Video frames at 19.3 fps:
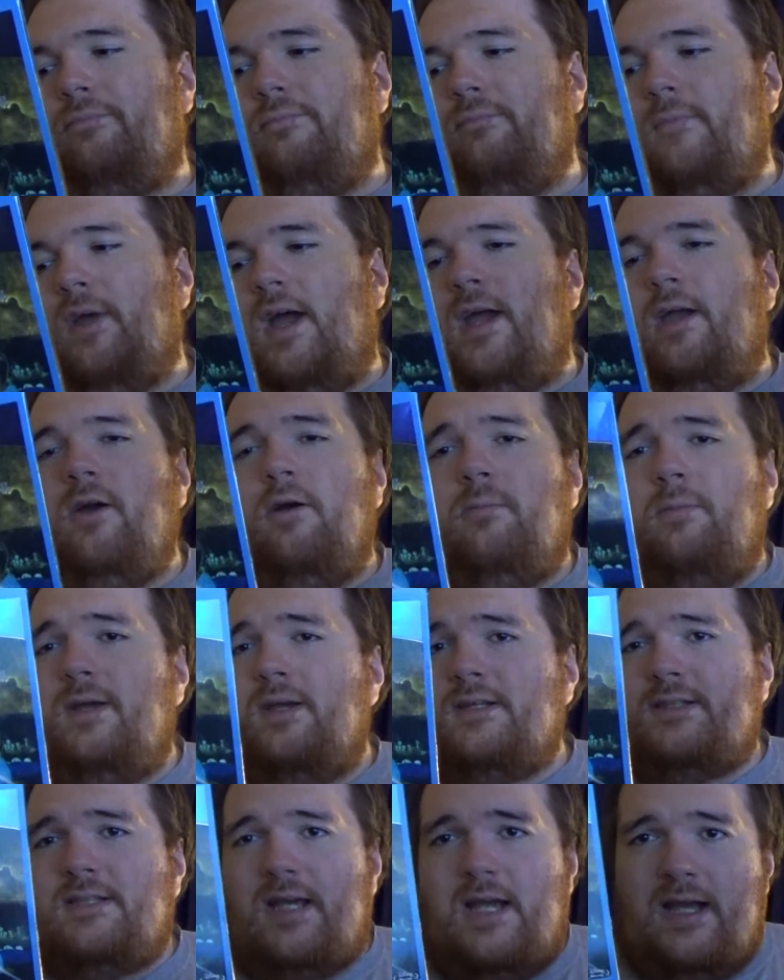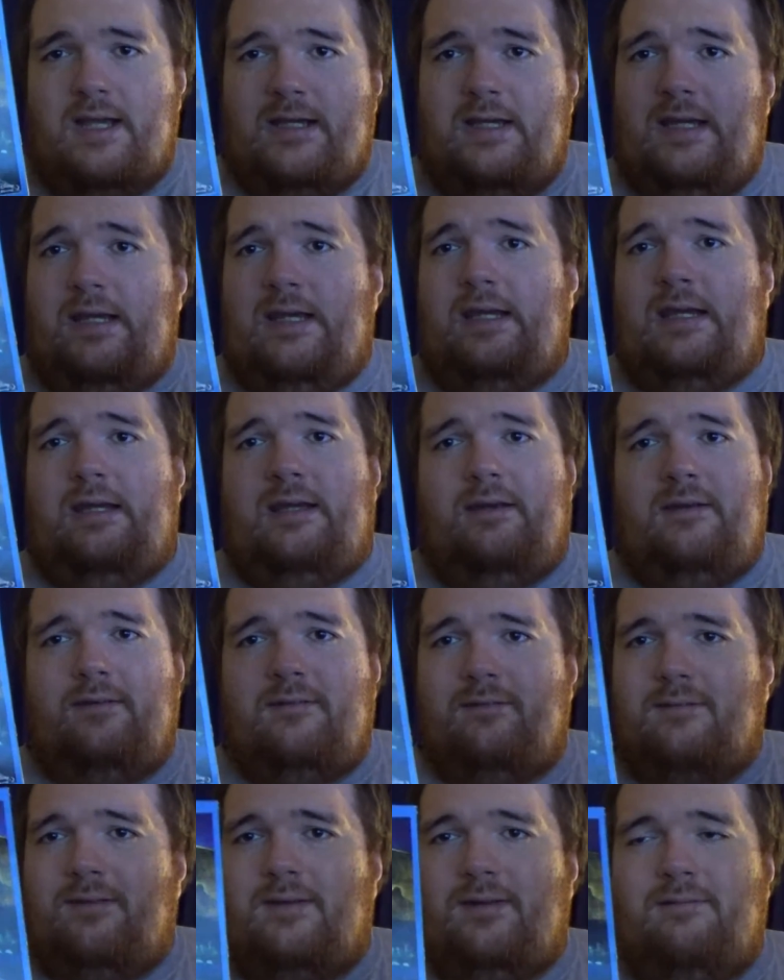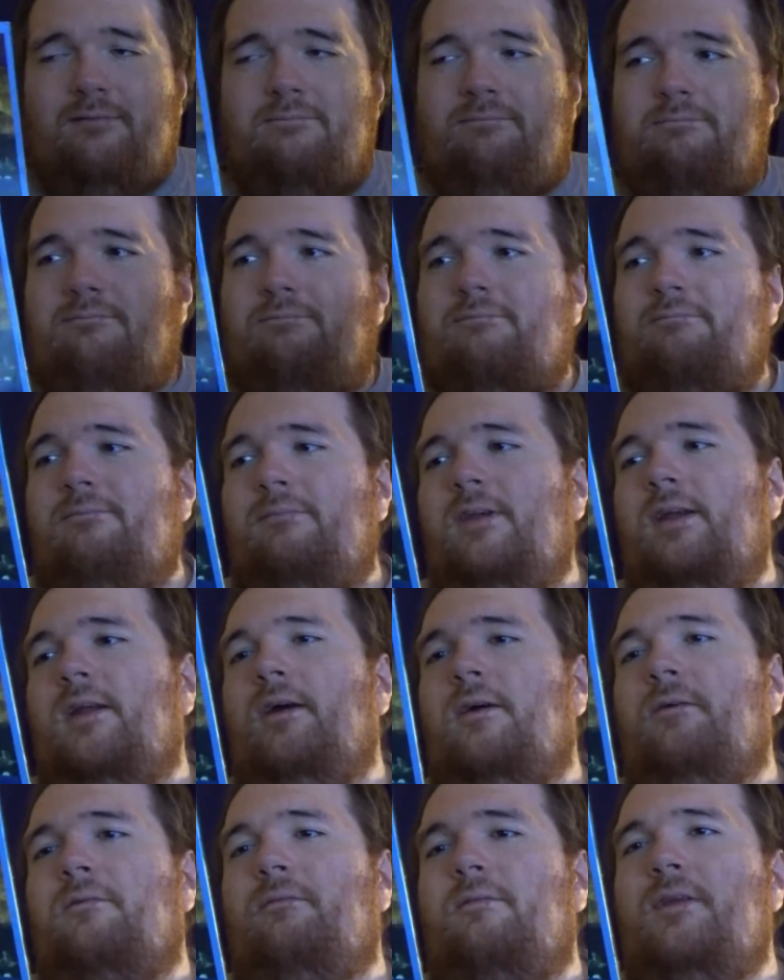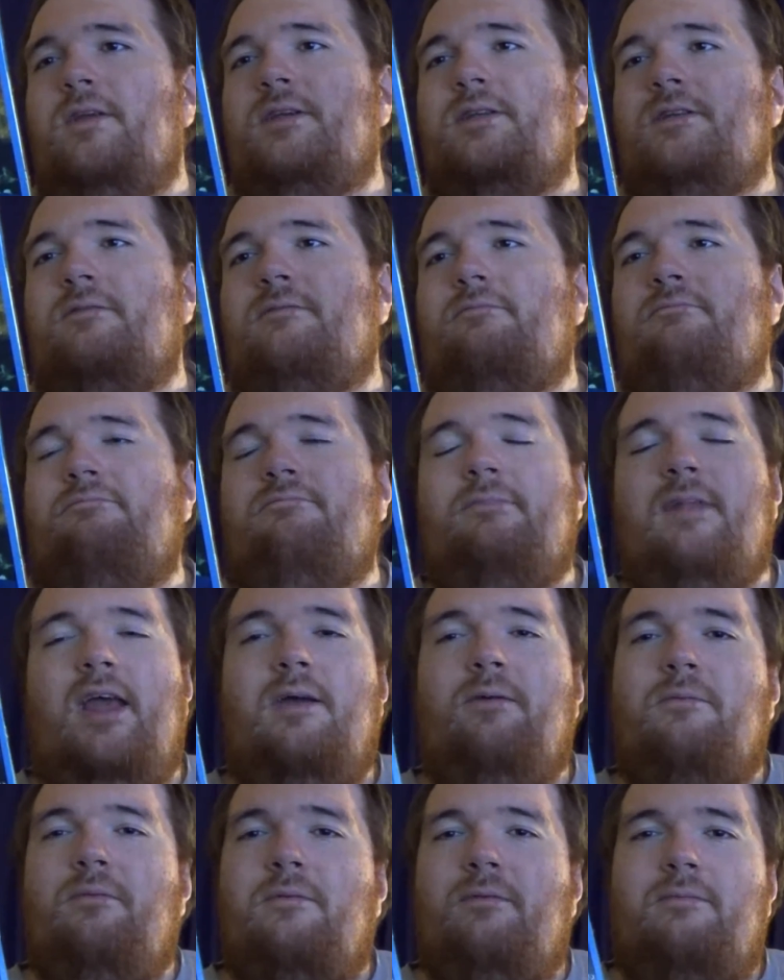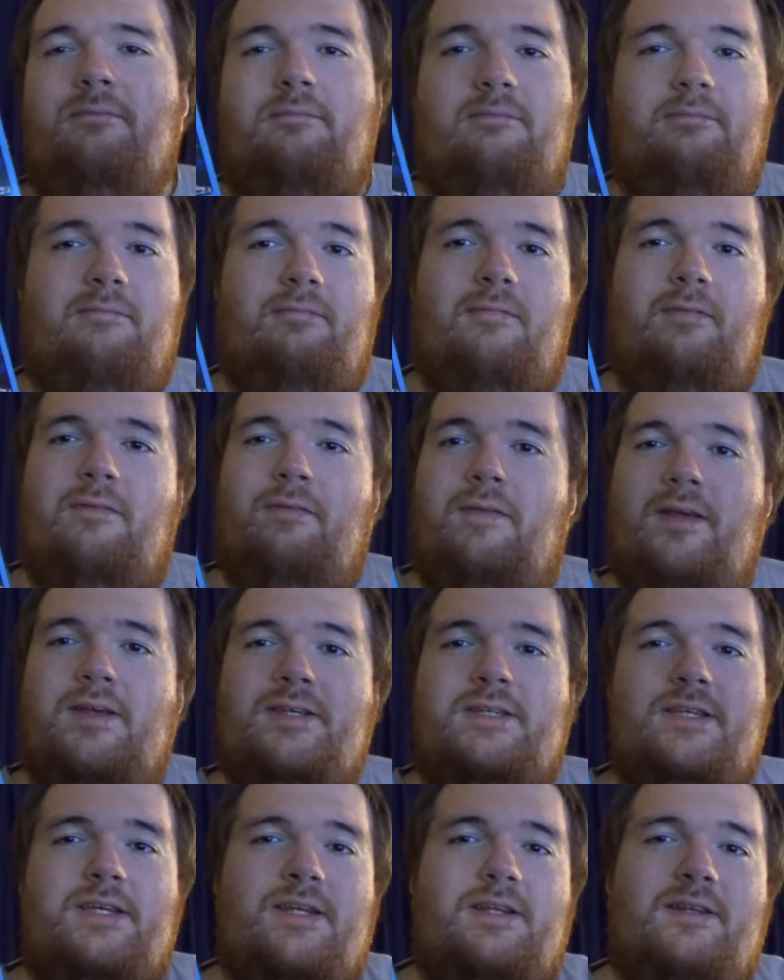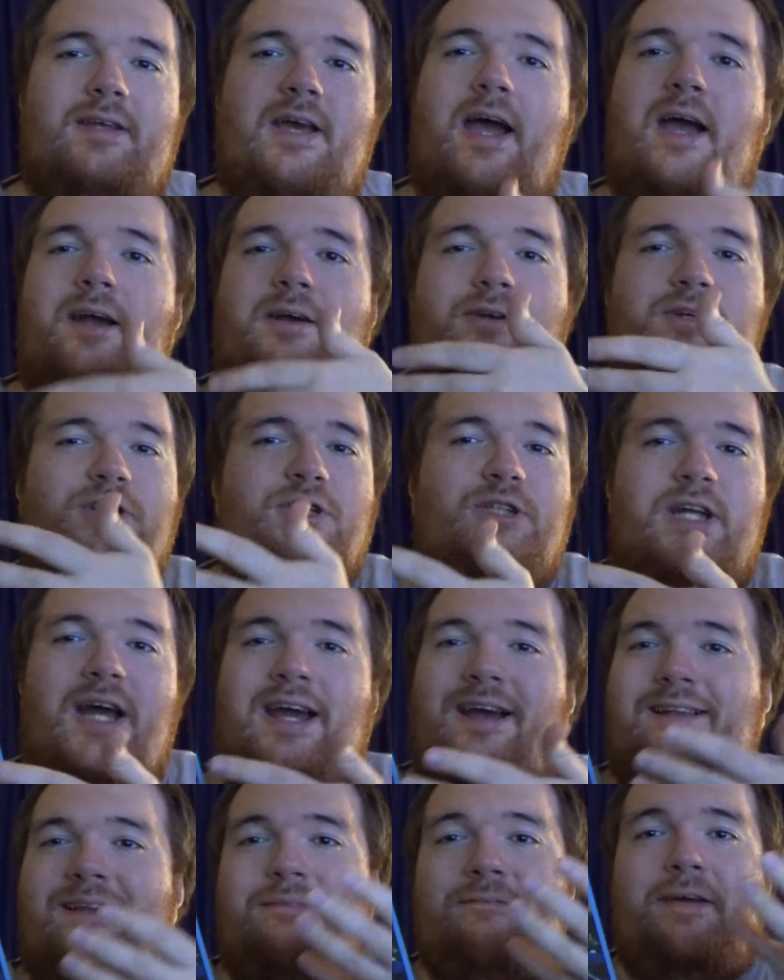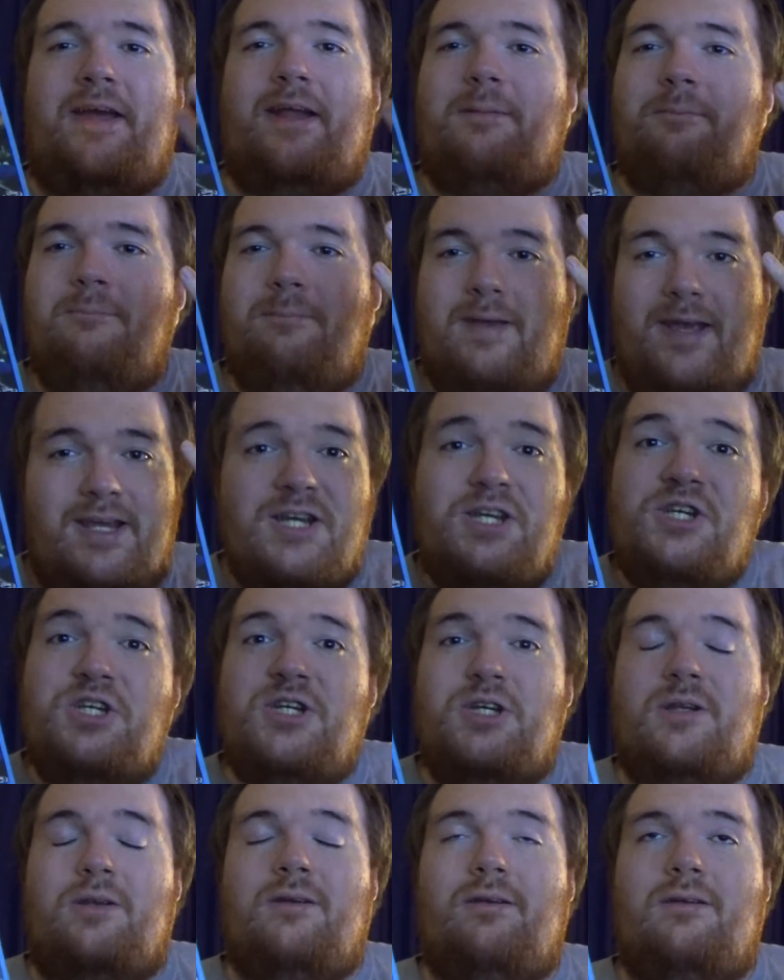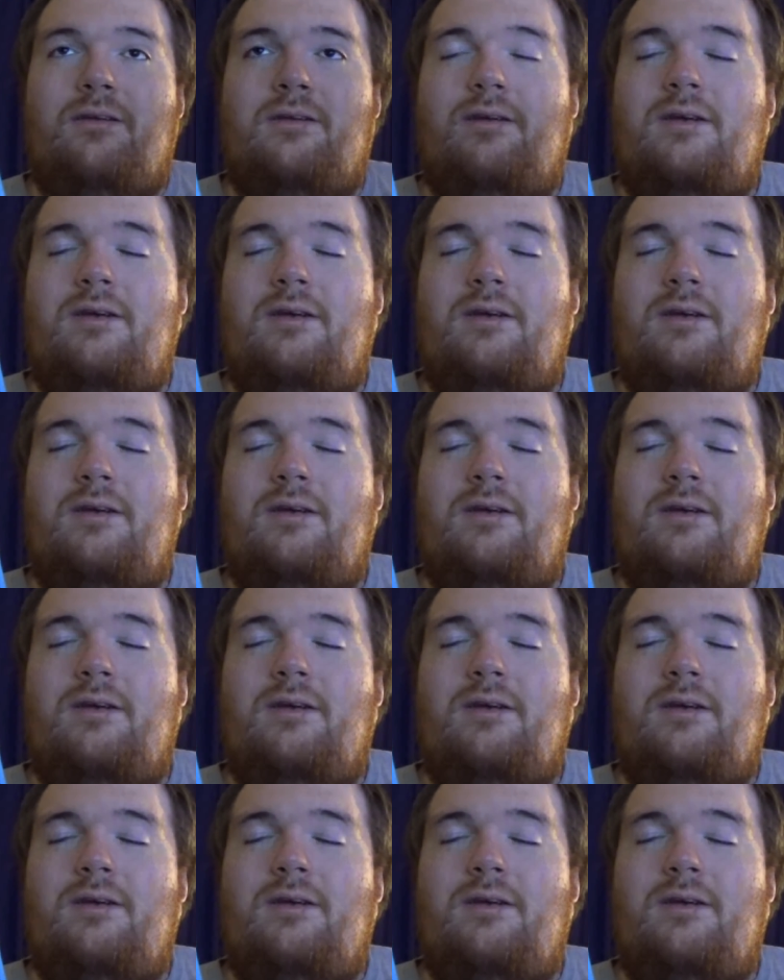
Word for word: Hayao Miyazaki, and you know this it, this entire style of animation.